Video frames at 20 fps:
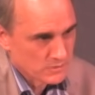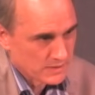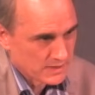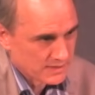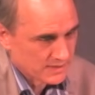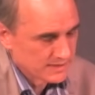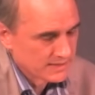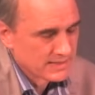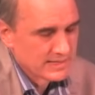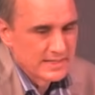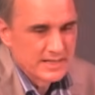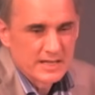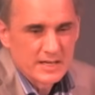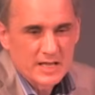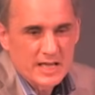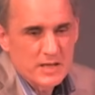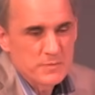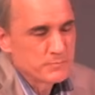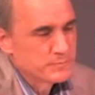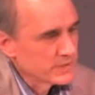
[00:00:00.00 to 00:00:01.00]
on,
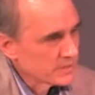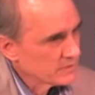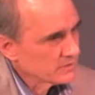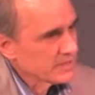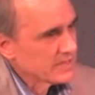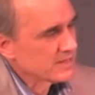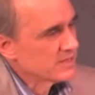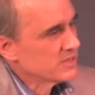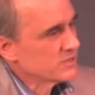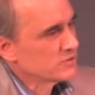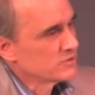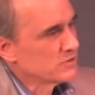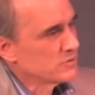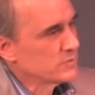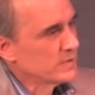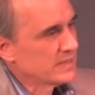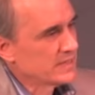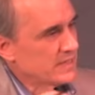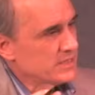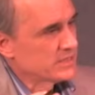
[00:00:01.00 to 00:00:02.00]
and building this new
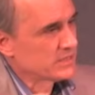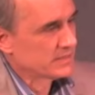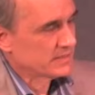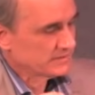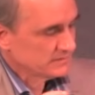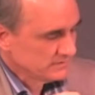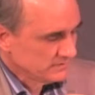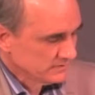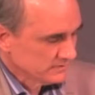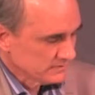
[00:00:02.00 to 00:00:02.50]
religion.